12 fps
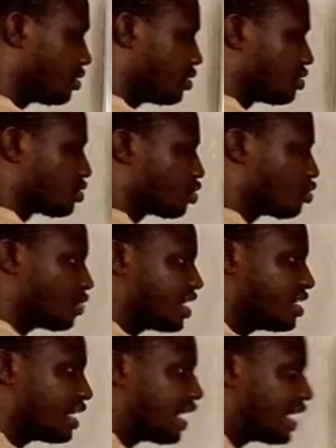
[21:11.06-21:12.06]
So 1
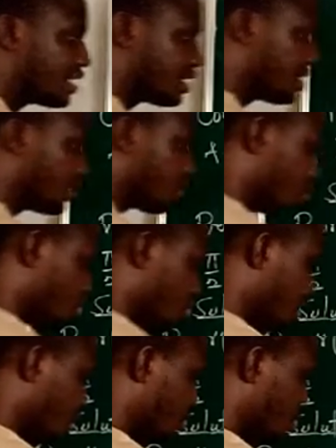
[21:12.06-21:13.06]
rad is going to be
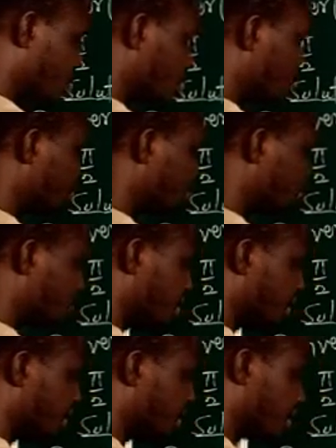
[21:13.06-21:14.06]
equal to
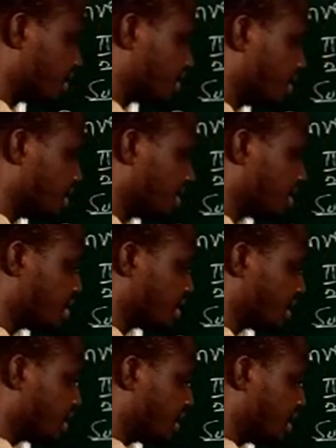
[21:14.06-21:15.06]
360
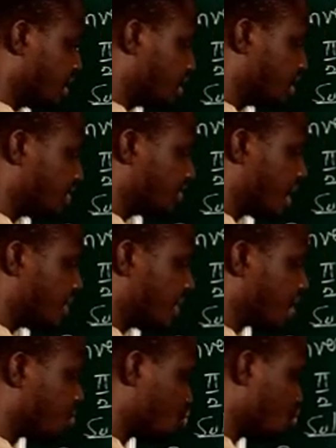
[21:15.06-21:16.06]
degree divided by
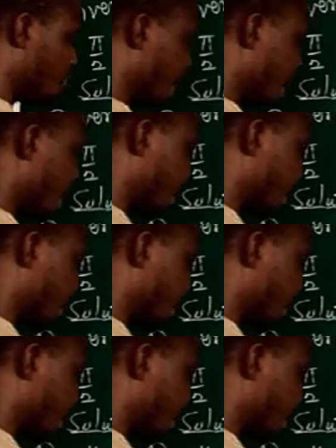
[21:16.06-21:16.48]
2 pi.